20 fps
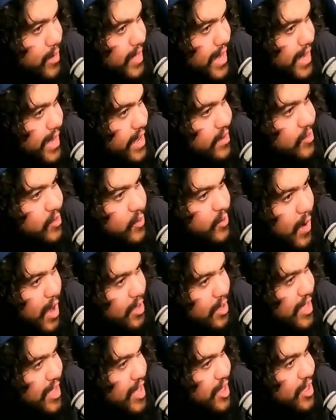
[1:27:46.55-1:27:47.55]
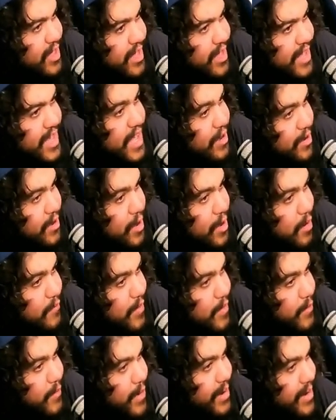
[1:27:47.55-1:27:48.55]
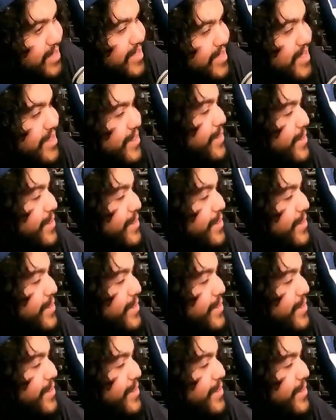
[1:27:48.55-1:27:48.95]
I could have squashed that shit a year ago if I wanted to.